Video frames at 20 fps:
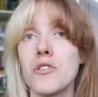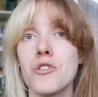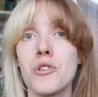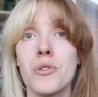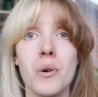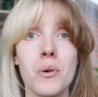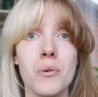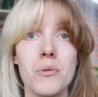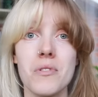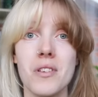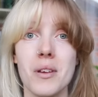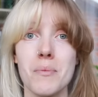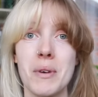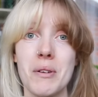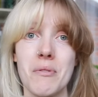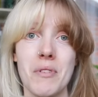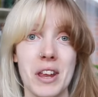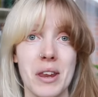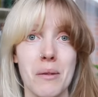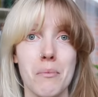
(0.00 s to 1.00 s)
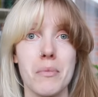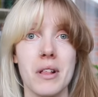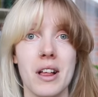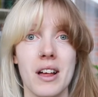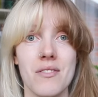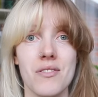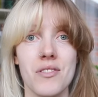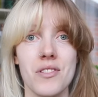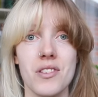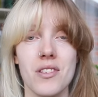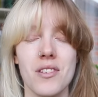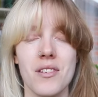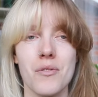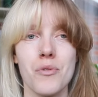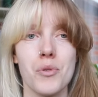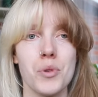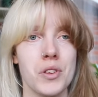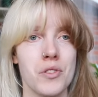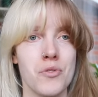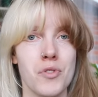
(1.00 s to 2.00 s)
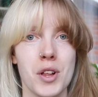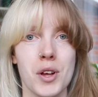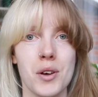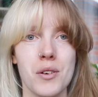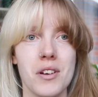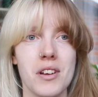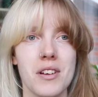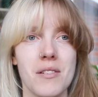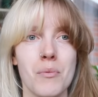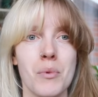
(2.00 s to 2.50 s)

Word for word: So those are my reading plans for this vlog.